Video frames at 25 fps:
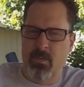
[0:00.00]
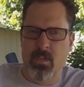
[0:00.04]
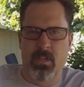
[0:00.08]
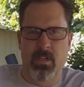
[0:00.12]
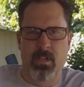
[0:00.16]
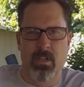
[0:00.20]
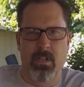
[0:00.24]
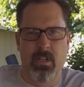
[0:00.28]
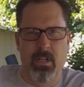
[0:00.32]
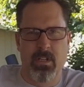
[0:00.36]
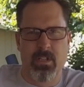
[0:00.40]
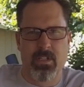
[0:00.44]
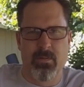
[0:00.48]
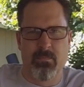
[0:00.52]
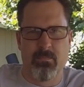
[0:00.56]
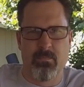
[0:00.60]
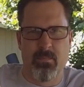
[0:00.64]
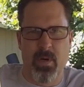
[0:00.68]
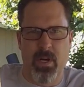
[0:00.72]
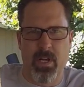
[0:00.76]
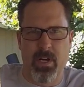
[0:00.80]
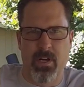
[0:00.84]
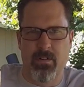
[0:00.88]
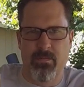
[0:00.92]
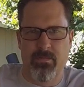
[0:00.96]
You're going to need some
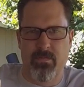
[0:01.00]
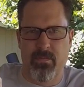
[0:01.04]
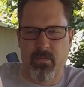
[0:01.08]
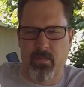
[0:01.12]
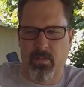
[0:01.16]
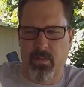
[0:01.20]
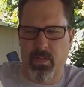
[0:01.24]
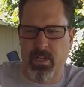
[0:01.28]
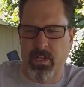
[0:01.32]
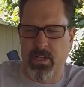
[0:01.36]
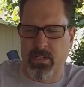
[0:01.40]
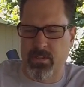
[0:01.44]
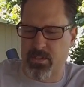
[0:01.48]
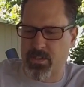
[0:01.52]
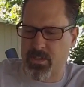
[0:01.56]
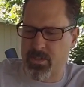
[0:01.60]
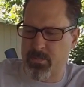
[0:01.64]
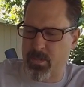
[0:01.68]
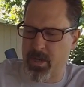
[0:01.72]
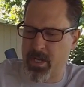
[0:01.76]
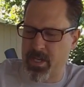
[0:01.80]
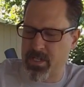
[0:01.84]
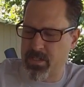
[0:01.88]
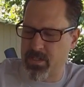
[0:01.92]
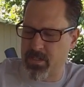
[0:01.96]
butter for getting the
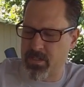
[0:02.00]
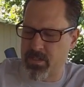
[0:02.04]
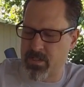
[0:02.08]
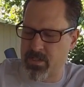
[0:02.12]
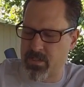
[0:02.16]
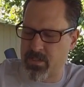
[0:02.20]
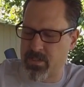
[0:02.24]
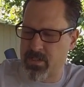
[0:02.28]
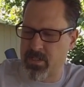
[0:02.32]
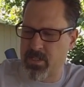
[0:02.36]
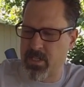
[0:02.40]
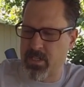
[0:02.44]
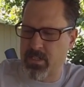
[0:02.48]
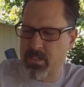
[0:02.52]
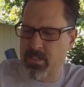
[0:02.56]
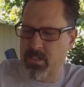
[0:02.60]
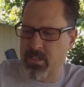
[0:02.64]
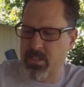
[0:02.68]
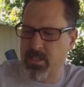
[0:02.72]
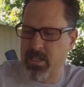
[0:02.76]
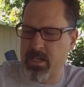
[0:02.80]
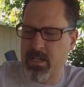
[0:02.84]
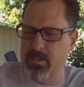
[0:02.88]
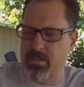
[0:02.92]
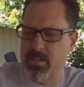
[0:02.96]
spices to stick to
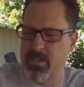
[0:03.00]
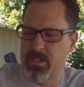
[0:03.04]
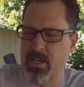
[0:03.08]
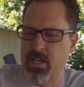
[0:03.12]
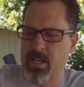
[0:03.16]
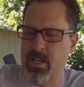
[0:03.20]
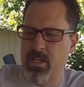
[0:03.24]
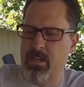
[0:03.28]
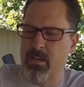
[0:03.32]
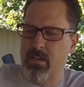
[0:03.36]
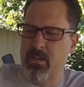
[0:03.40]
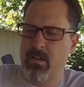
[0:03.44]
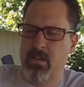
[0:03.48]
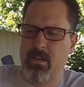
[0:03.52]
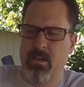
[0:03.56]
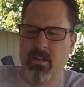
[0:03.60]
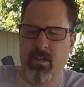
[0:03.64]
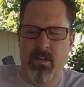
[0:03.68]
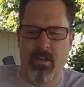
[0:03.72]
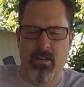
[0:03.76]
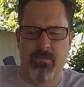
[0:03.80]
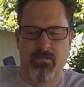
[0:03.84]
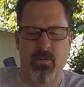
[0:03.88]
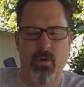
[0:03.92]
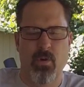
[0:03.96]
the outside.
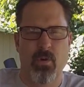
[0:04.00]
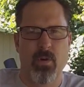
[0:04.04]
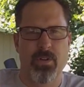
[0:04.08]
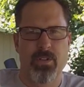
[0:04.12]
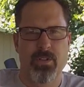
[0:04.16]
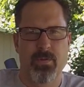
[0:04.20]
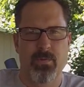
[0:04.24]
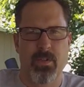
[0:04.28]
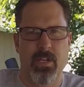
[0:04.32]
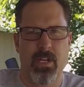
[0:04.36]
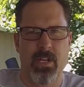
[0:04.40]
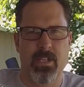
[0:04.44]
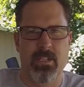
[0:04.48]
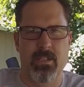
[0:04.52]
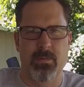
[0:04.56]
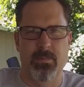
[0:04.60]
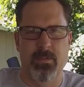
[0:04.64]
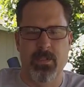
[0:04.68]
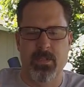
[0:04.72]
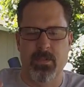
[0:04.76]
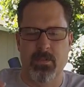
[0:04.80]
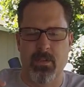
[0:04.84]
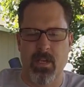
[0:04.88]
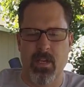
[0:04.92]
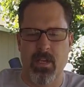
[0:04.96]
Of course, we got some,
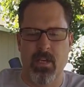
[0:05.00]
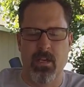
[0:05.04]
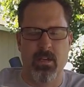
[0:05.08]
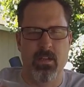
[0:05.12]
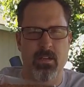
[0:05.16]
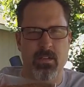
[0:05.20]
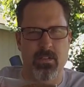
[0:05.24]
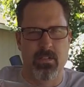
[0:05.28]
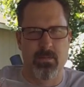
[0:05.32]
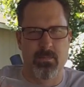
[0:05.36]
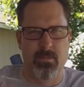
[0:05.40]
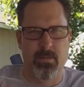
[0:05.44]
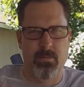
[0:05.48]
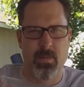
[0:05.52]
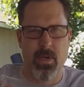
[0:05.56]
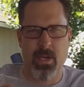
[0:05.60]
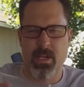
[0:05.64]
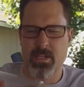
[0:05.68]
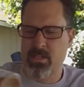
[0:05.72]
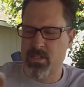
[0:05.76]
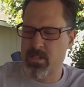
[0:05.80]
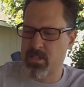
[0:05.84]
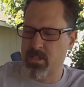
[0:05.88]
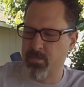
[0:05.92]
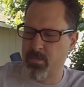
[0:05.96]
uh, some
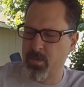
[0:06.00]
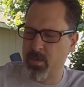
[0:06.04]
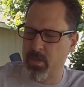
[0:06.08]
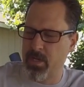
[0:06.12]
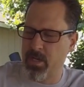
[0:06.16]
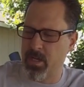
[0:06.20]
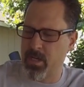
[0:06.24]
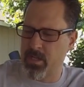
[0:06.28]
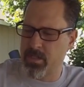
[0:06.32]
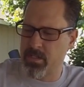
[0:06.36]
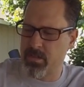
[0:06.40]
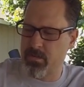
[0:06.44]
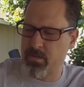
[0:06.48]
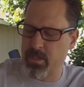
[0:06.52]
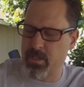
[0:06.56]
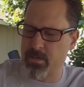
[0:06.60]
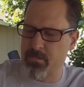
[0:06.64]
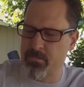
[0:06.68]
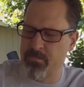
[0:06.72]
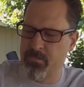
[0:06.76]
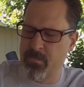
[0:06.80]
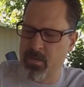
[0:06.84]
spices to put onto it.